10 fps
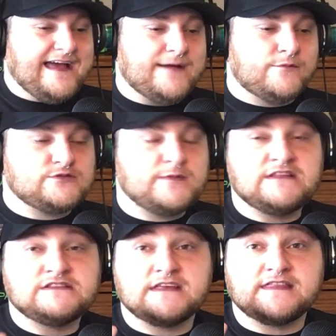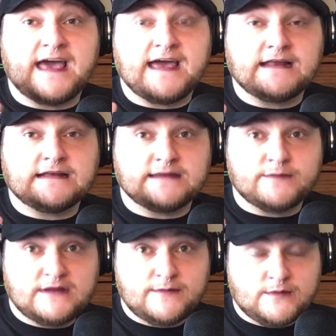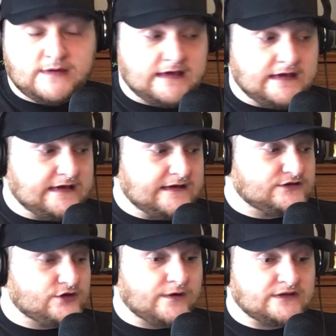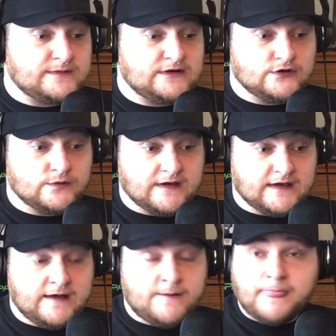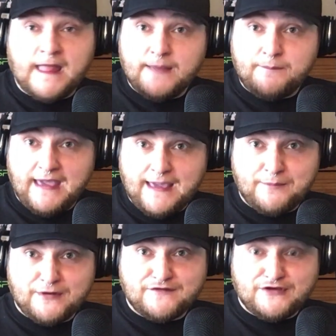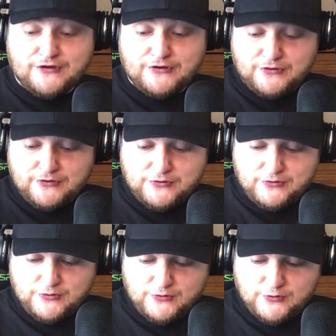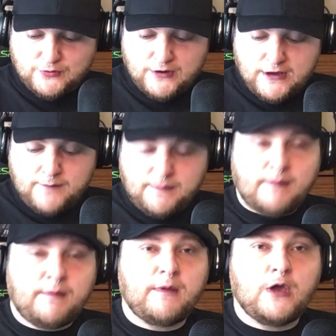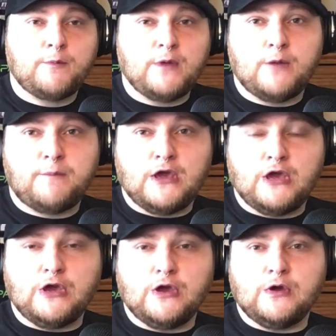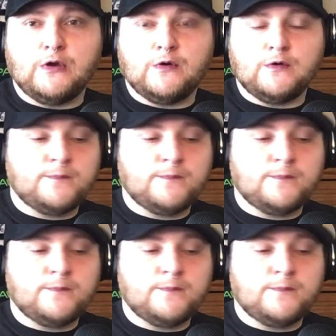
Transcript: which means that WWE is going to be doing a pay-per-view. Boo, boo, boo, boo, boo.